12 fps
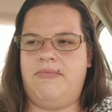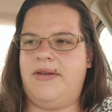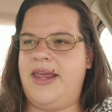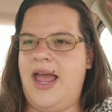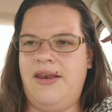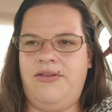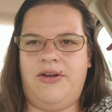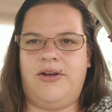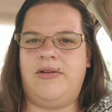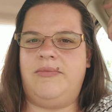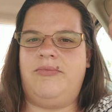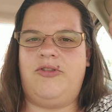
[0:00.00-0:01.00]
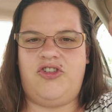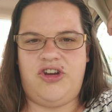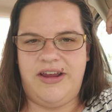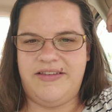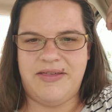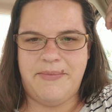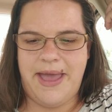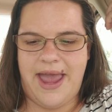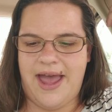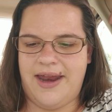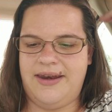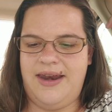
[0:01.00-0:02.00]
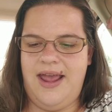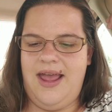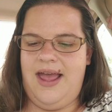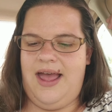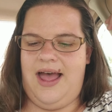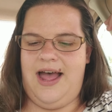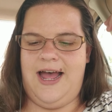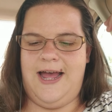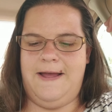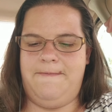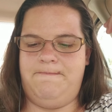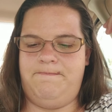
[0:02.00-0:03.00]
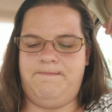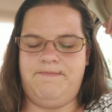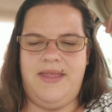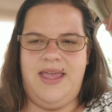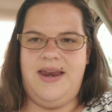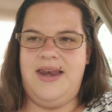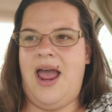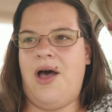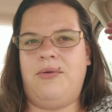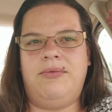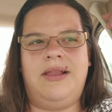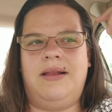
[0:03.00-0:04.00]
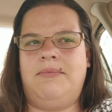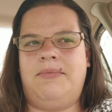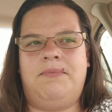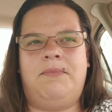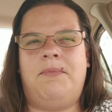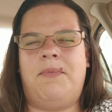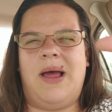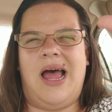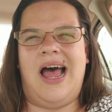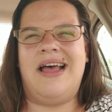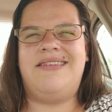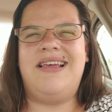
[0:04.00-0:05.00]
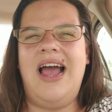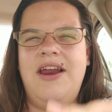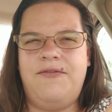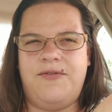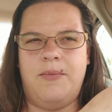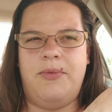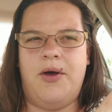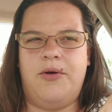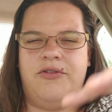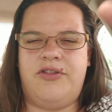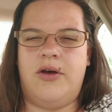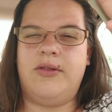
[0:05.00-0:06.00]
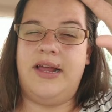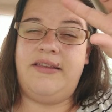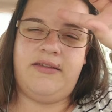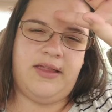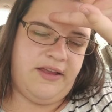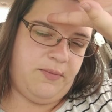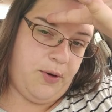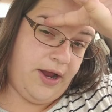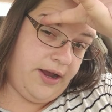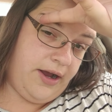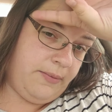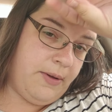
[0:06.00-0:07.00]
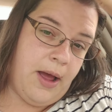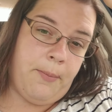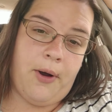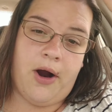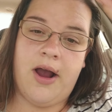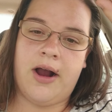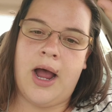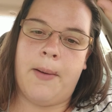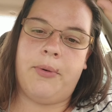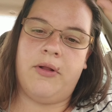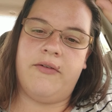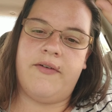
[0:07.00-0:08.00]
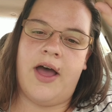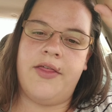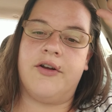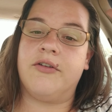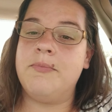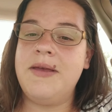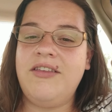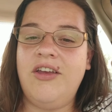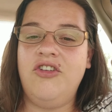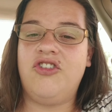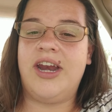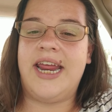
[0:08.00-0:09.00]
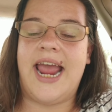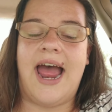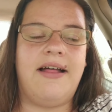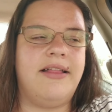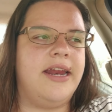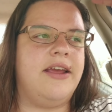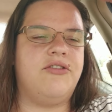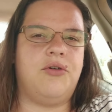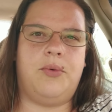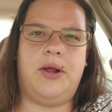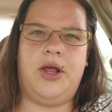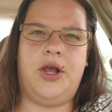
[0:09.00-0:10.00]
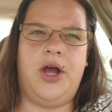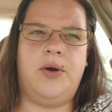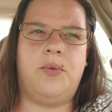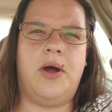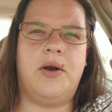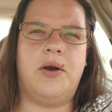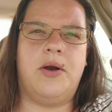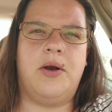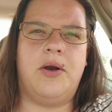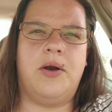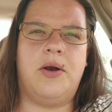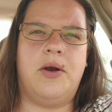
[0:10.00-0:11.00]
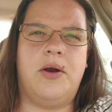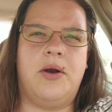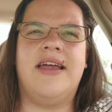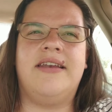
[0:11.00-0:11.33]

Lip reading: Yentl, She's the Man. Now, aside from those, though, let's break apart a couple of others. Miss Congeniality is a really good,